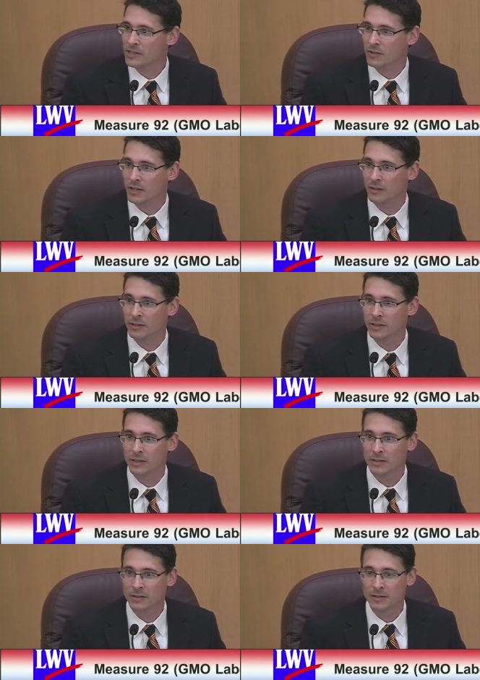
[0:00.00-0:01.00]
cereal,
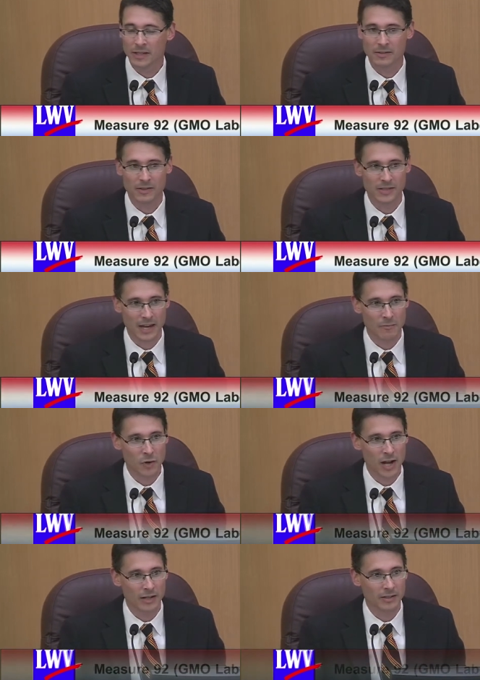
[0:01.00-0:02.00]
it's the same
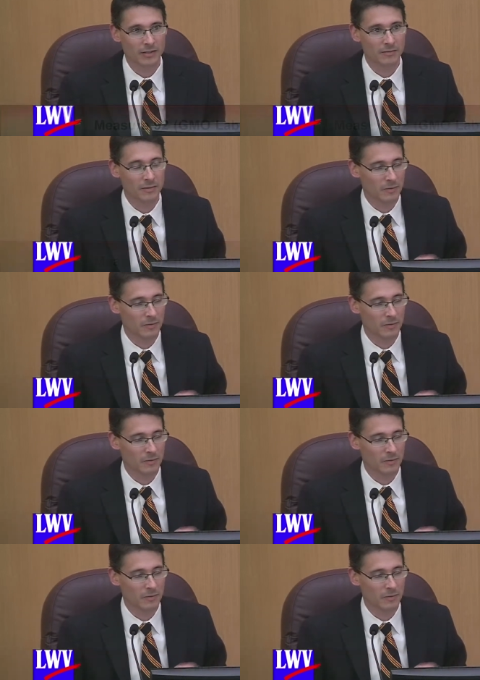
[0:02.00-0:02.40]
product,